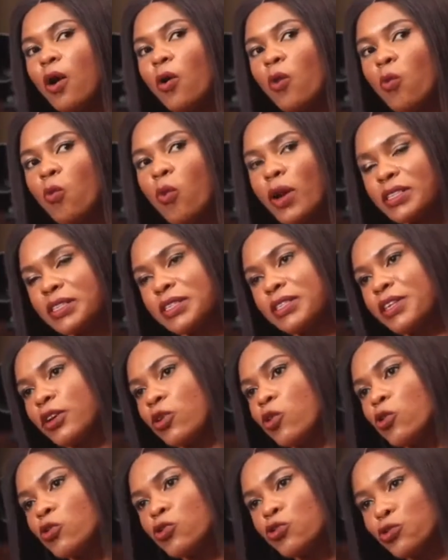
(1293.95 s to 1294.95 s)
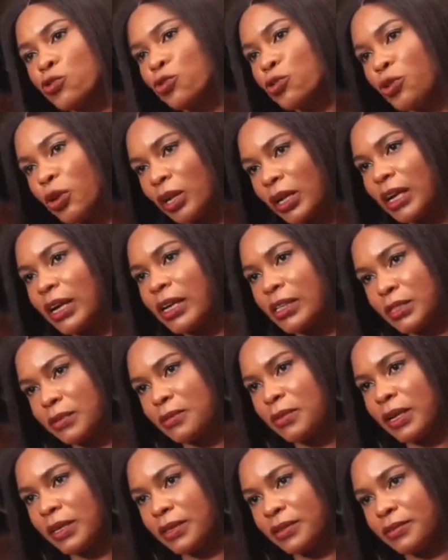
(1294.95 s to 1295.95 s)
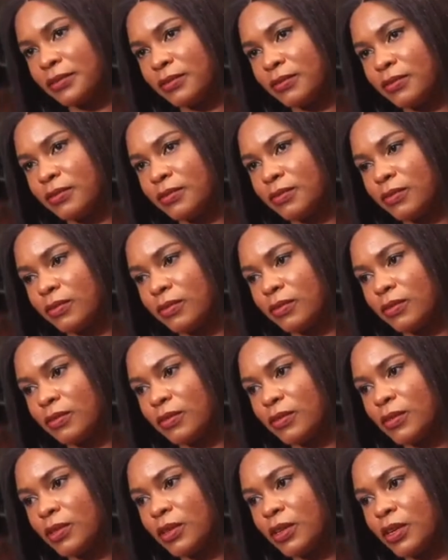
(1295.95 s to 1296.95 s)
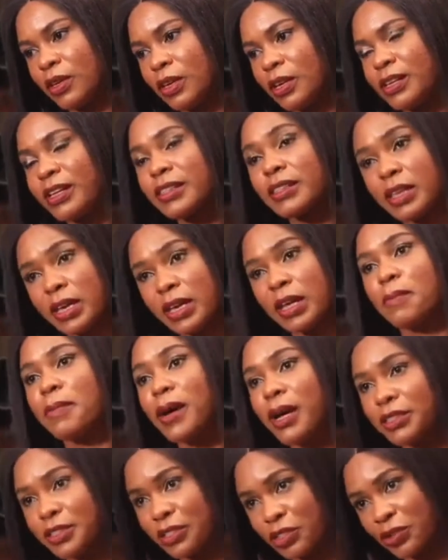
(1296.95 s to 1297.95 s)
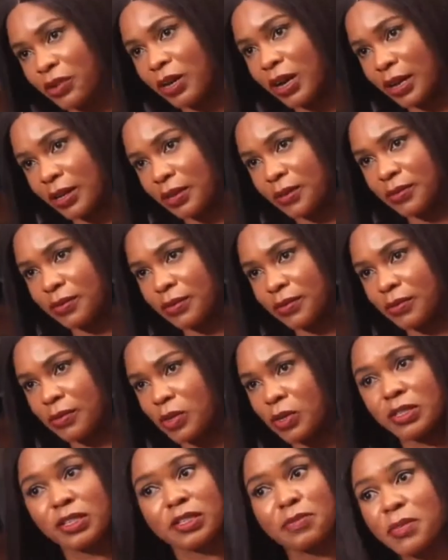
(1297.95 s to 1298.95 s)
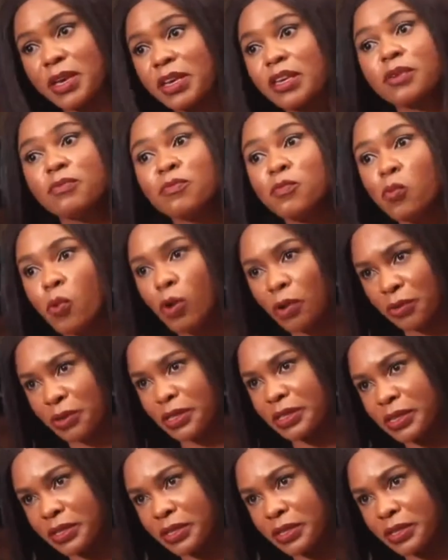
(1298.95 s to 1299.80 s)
What thing they go through your client's mind? If they think about the trial, does it make him worried?